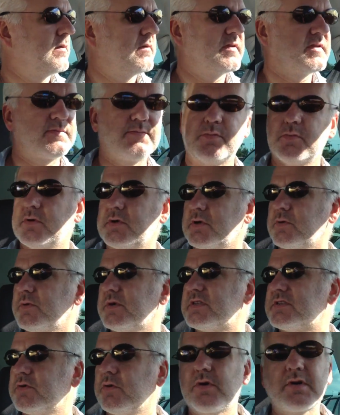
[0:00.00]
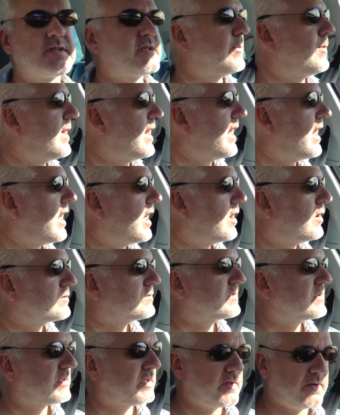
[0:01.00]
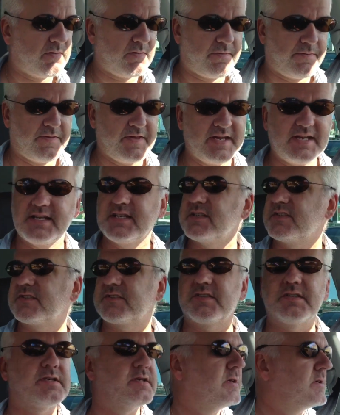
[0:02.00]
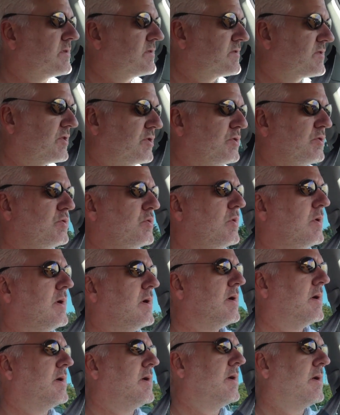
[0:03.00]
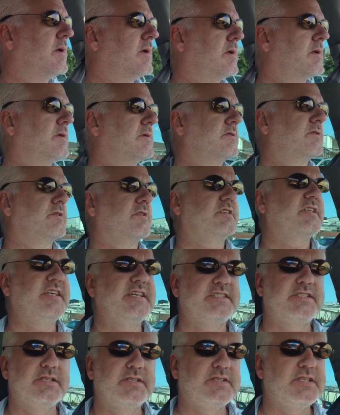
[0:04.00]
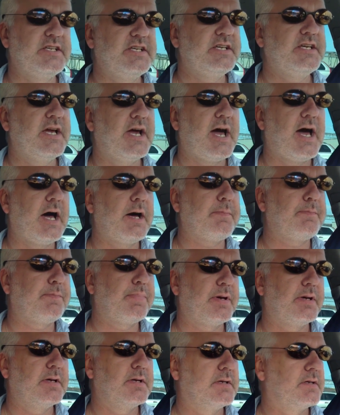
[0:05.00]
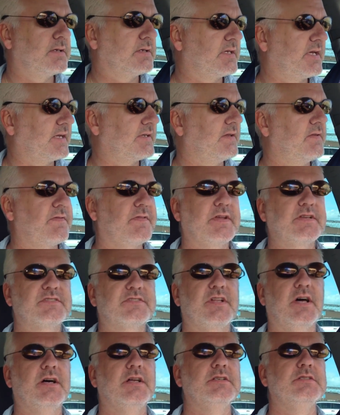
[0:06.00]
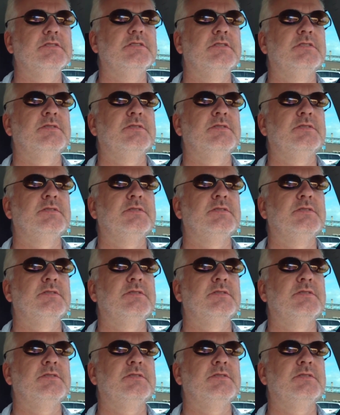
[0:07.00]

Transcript: This morning we talked about Things two, the G T D app, getting things done.